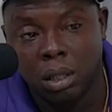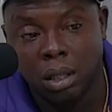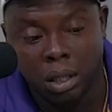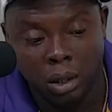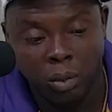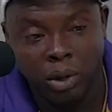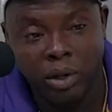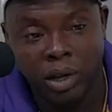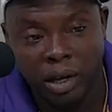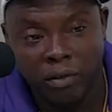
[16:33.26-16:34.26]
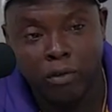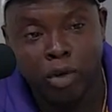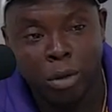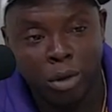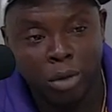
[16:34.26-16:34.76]
where you have a
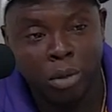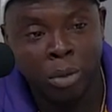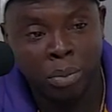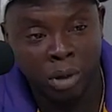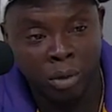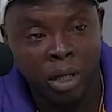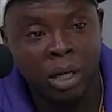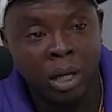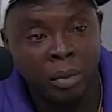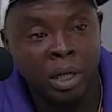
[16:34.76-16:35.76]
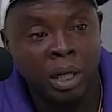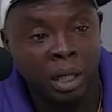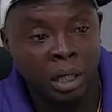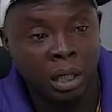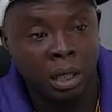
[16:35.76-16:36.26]
formidable opponent coming in
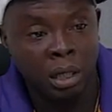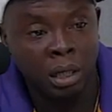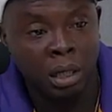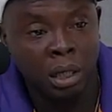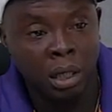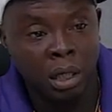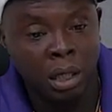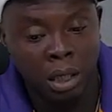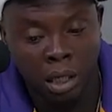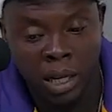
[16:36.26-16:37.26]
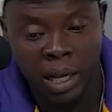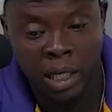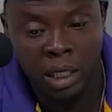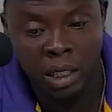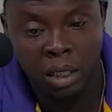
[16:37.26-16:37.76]
that's
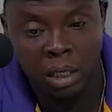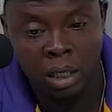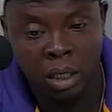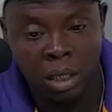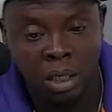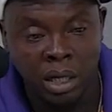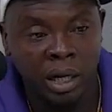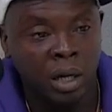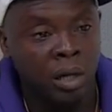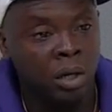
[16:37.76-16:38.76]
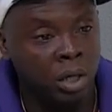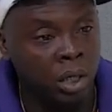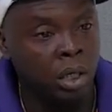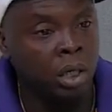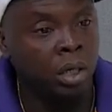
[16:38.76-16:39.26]
there
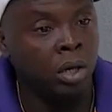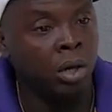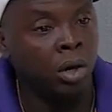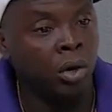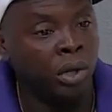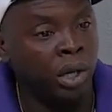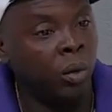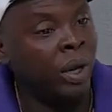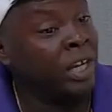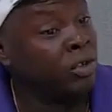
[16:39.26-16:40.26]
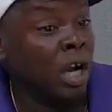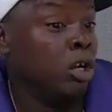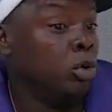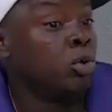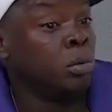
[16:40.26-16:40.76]
on their way trying to do
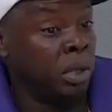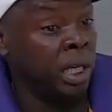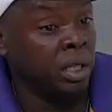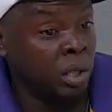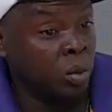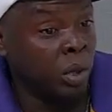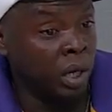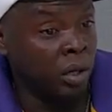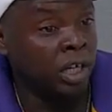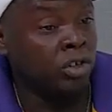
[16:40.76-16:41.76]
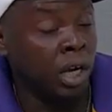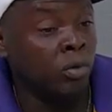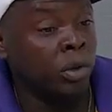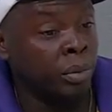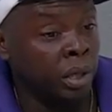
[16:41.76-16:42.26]
some things as well. They're trying to
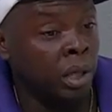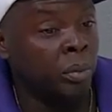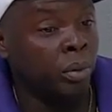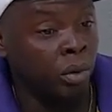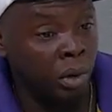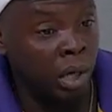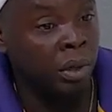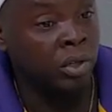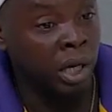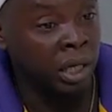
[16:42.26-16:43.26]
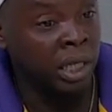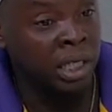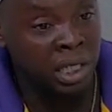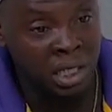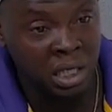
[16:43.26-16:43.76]
rebuild their program. They're trying to get
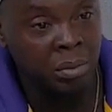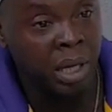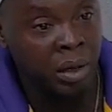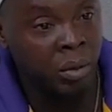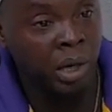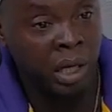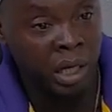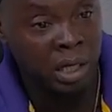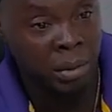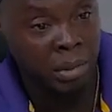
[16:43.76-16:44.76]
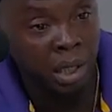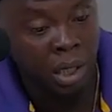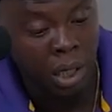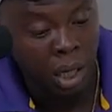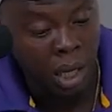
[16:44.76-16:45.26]
Tennessee back to where it needs to be.
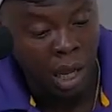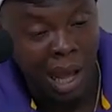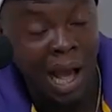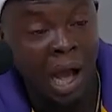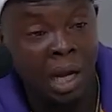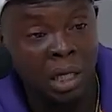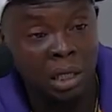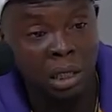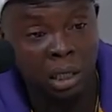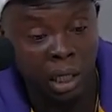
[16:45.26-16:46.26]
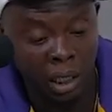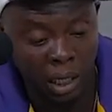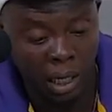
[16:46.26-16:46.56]
I honestly think that,